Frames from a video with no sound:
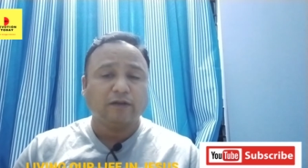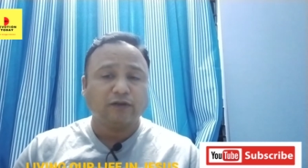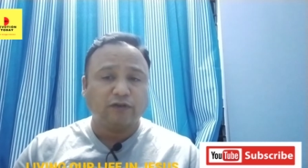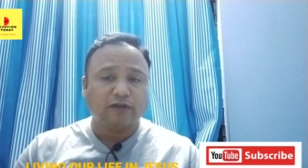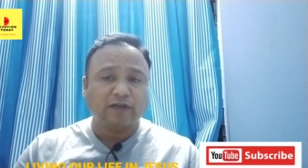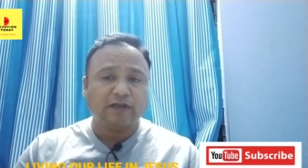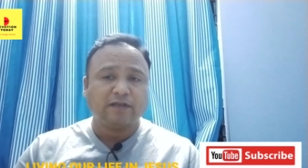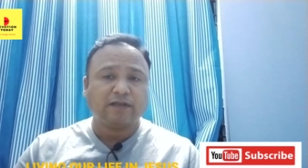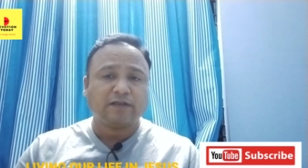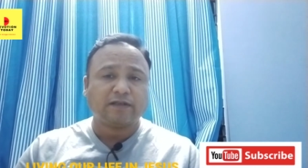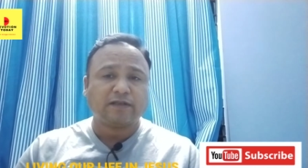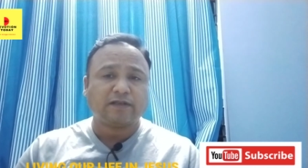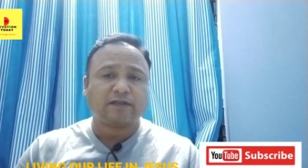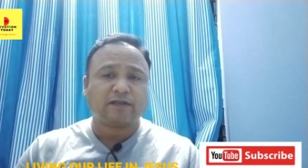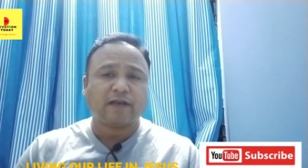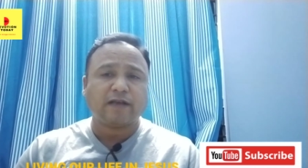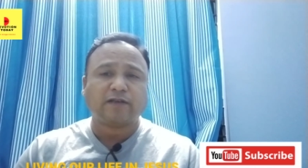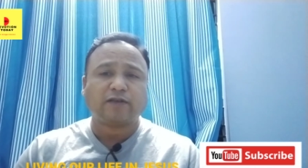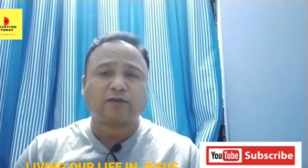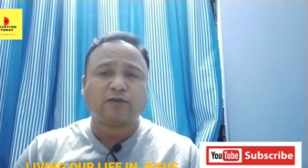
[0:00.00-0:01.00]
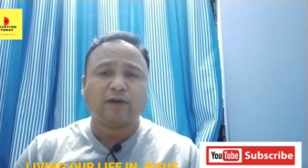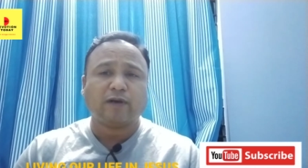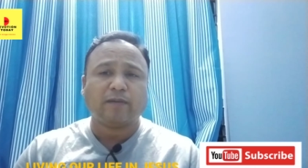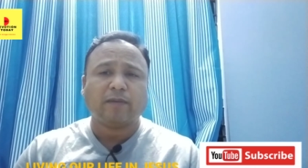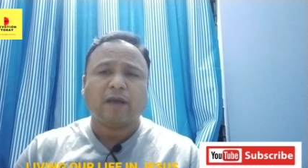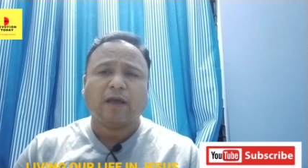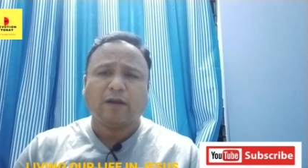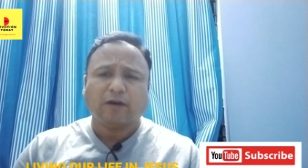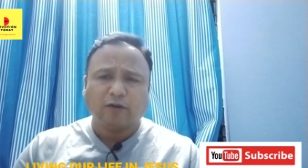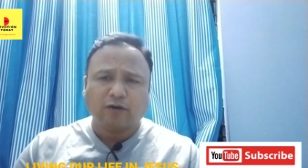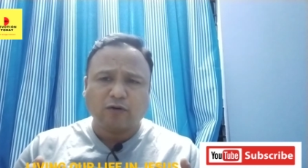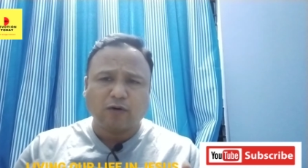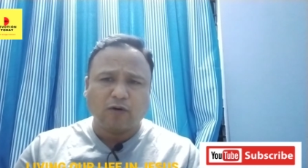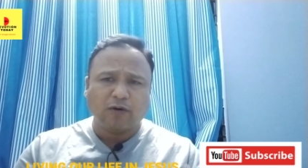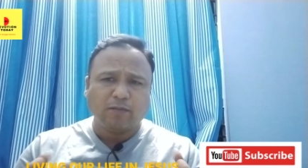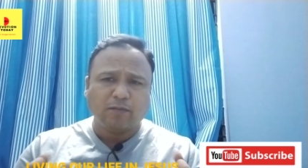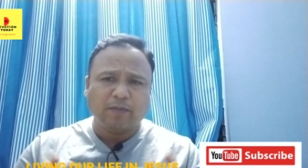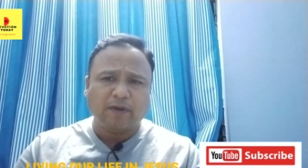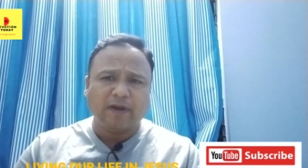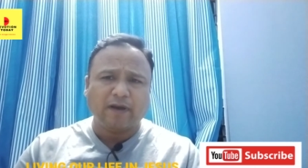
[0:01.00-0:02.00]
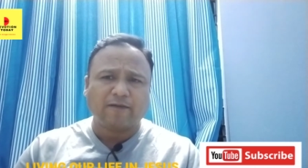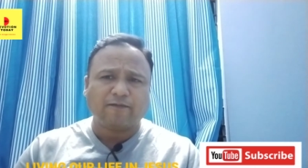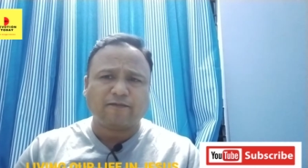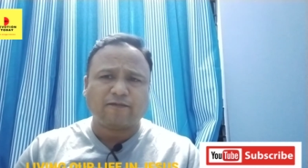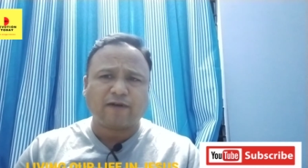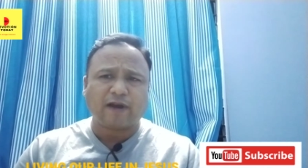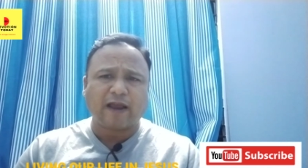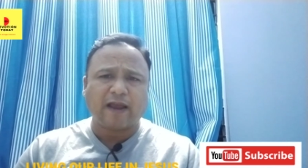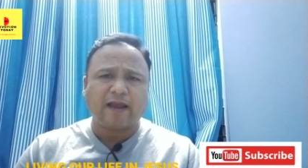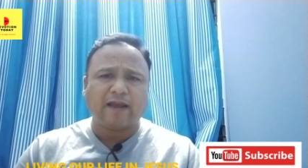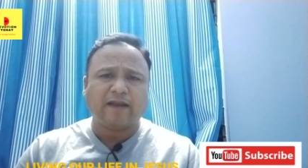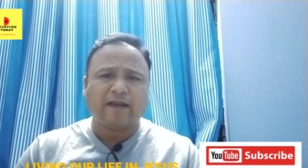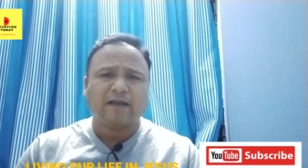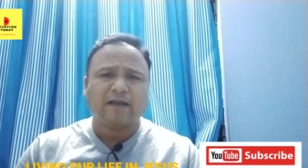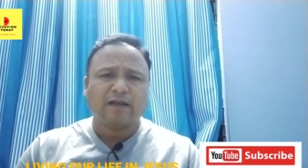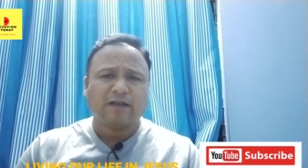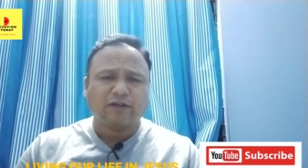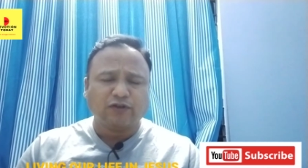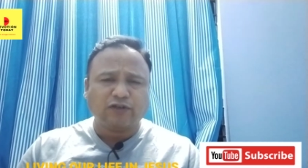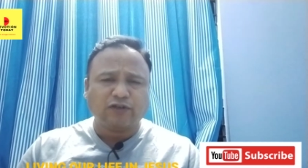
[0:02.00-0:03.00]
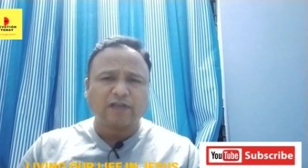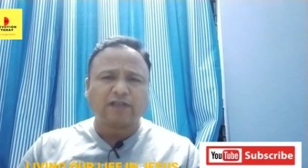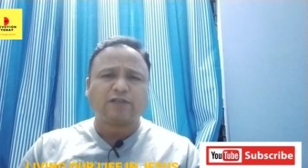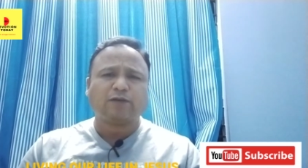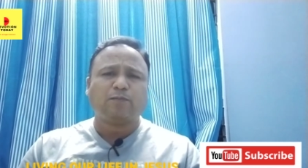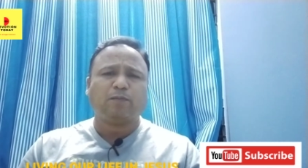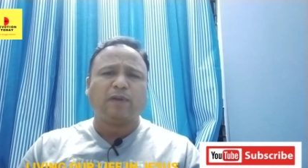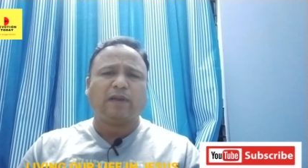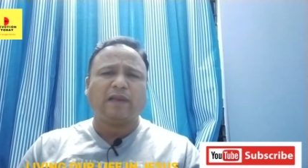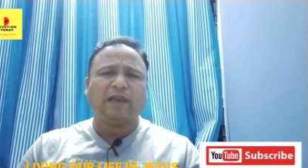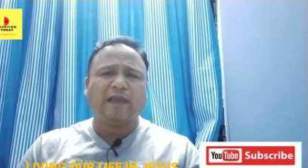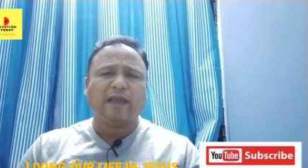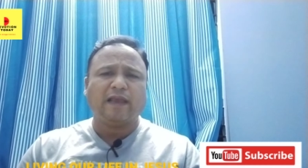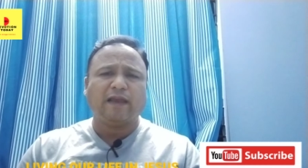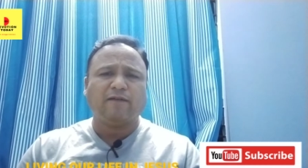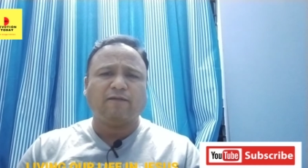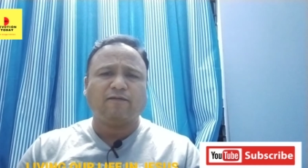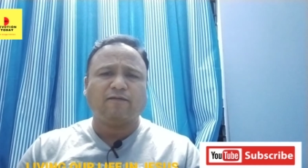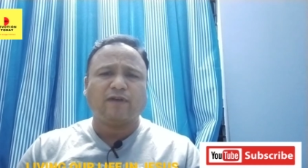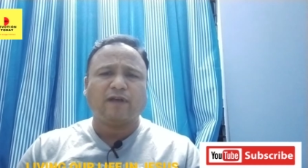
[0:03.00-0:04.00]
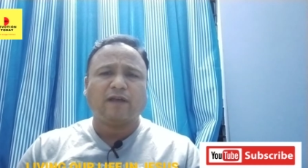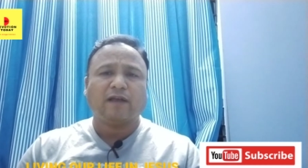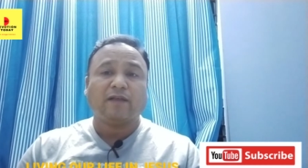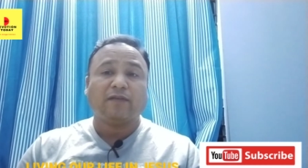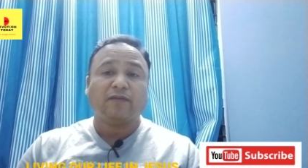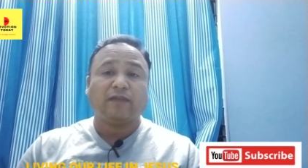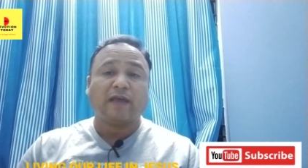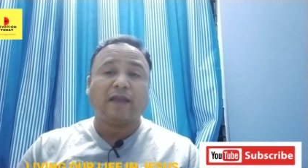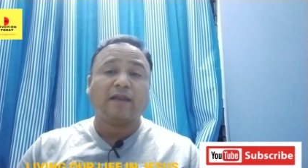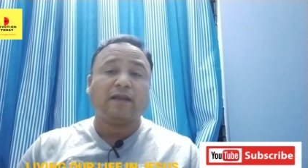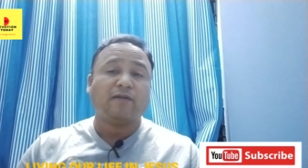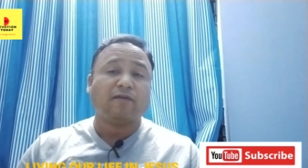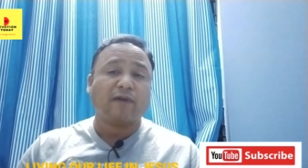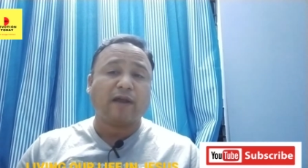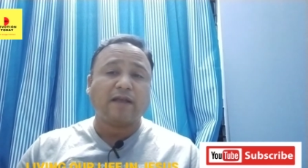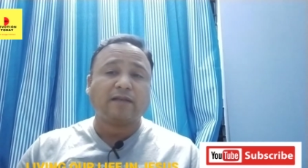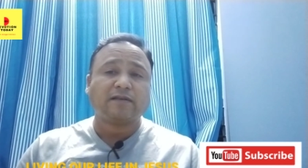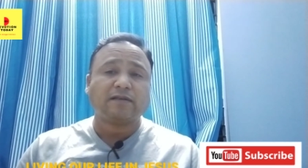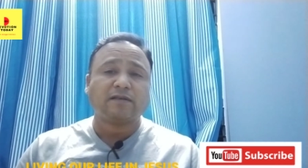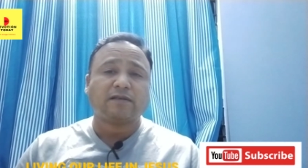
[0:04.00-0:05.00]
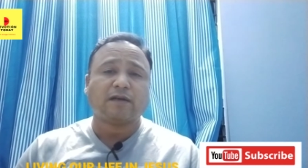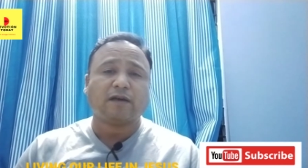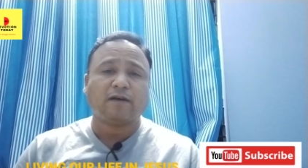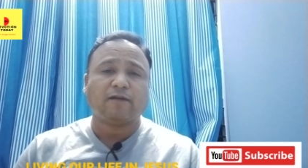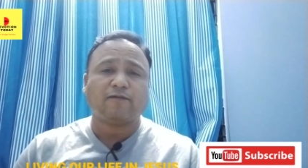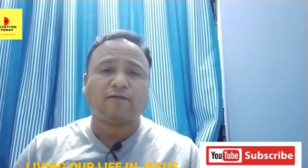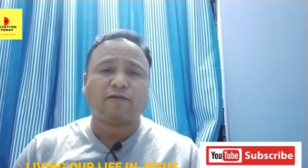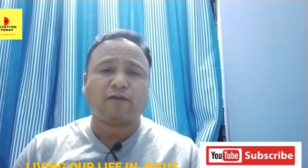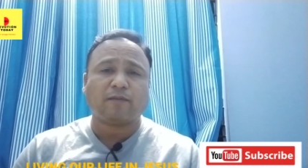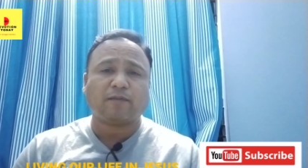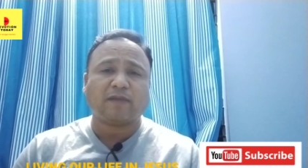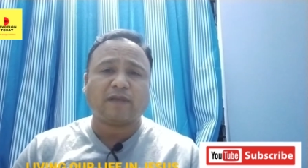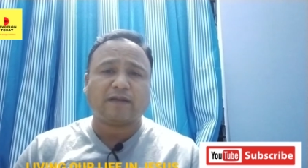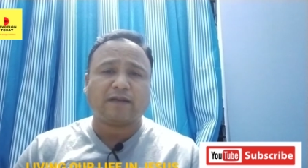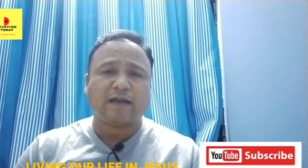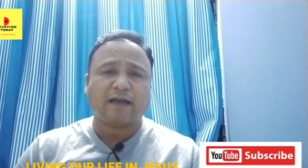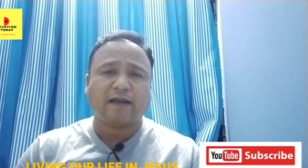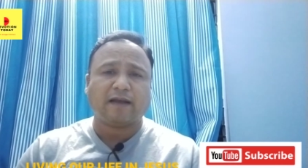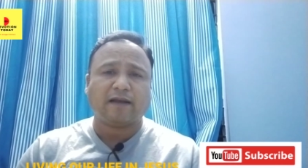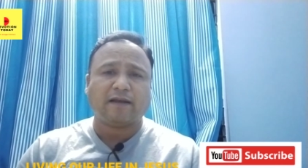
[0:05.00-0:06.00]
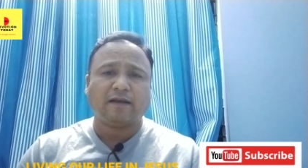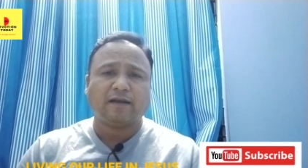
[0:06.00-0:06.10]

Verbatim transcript: Jesus says to him, Don't be afraid, just believe. Then he raises her from the dead.